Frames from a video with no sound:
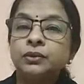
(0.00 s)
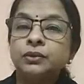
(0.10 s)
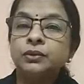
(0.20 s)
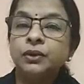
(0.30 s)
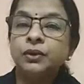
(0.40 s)

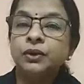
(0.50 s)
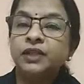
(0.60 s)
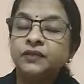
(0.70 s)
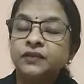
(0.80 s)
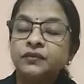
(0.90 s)
that we
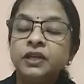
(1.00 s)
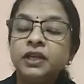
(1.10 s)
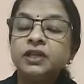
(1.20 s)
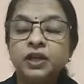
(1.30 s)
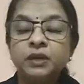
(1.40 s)
need to keep
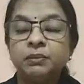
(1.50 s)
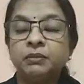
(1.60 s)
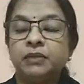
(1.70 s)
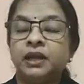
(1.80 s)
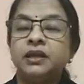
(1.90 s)
in
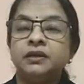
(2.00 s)
mind.